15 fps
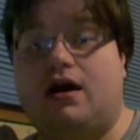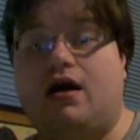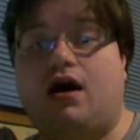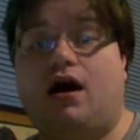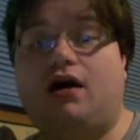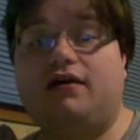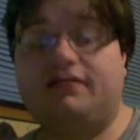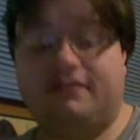
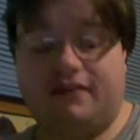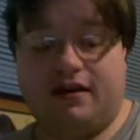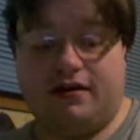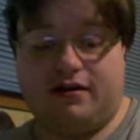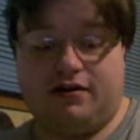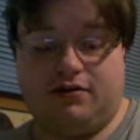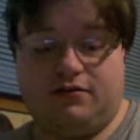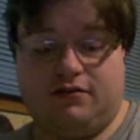
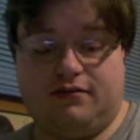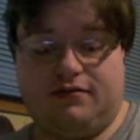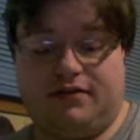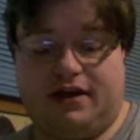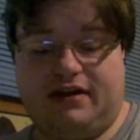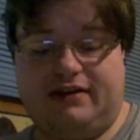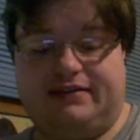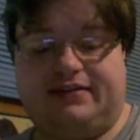Also,
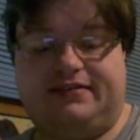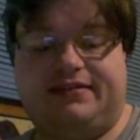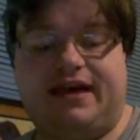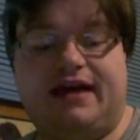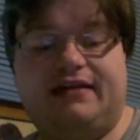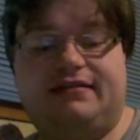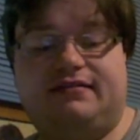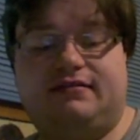there is a
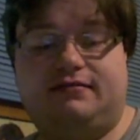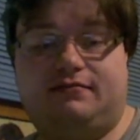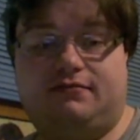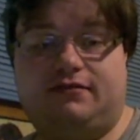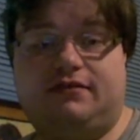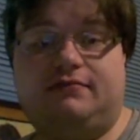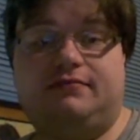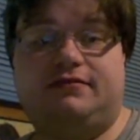set
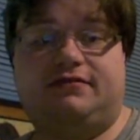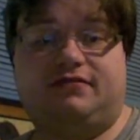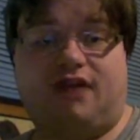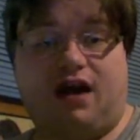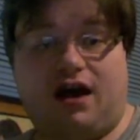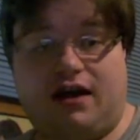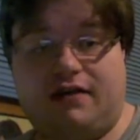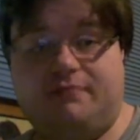
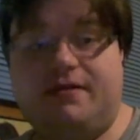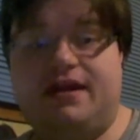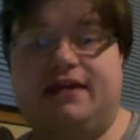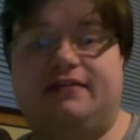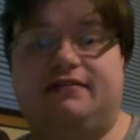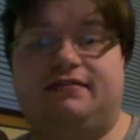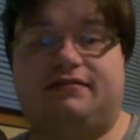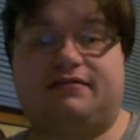talk
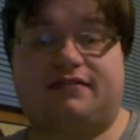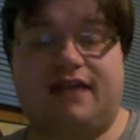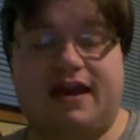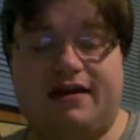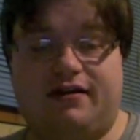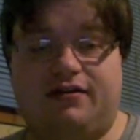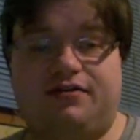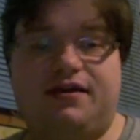minute
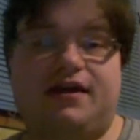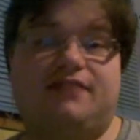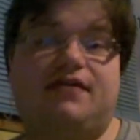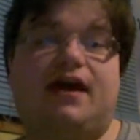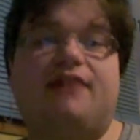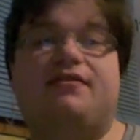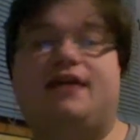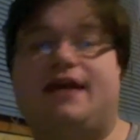scale thing
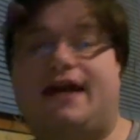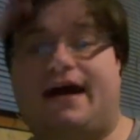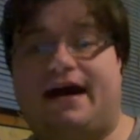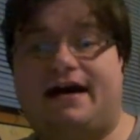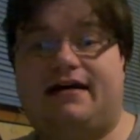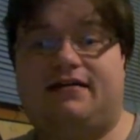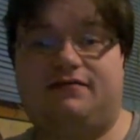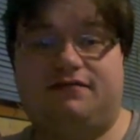that they
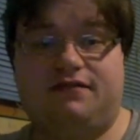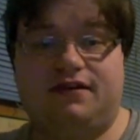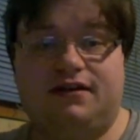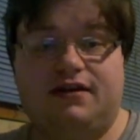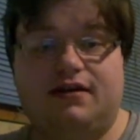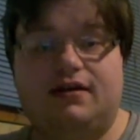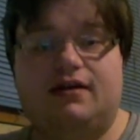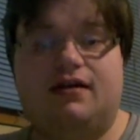have
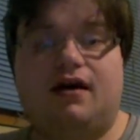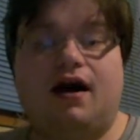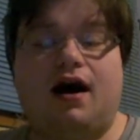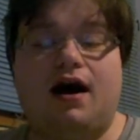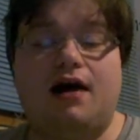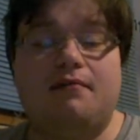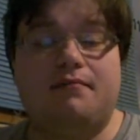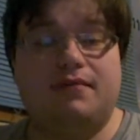
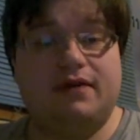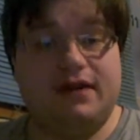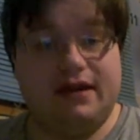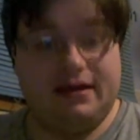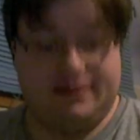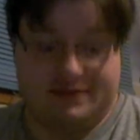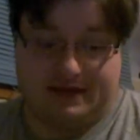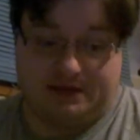um,
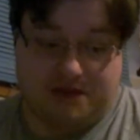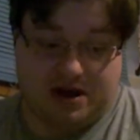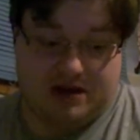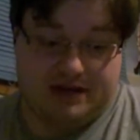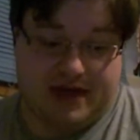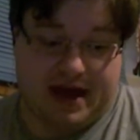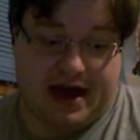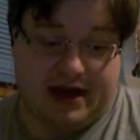somewhere
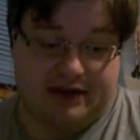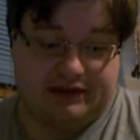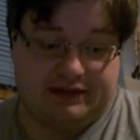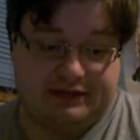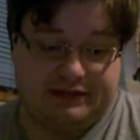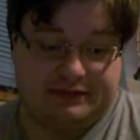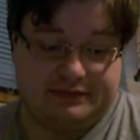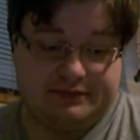in the
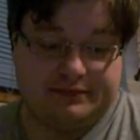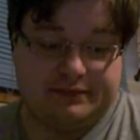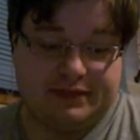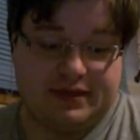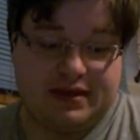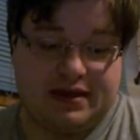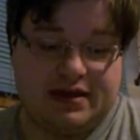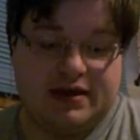house.
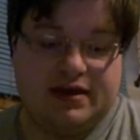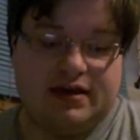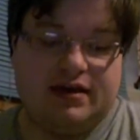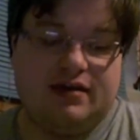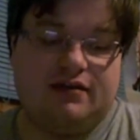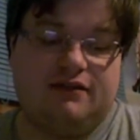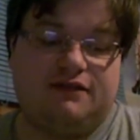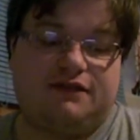
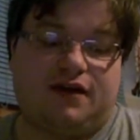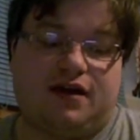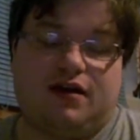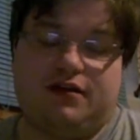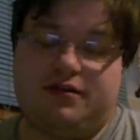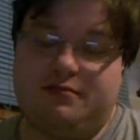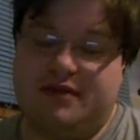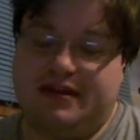If
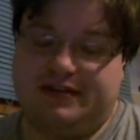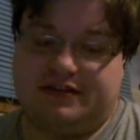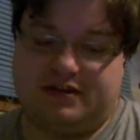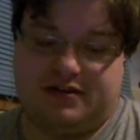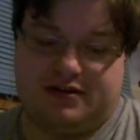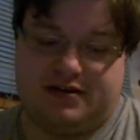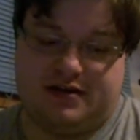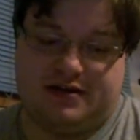all the minutes
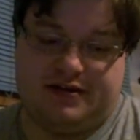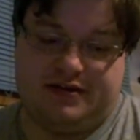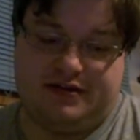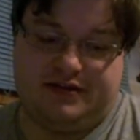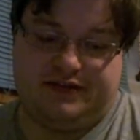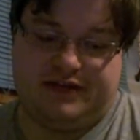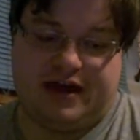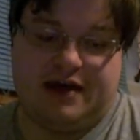are
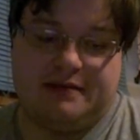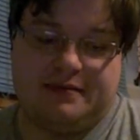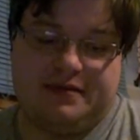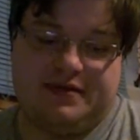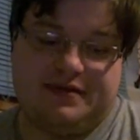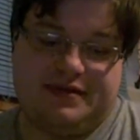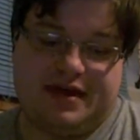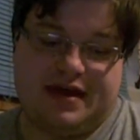used up,
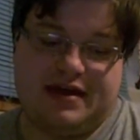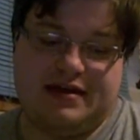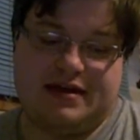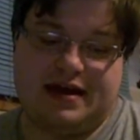then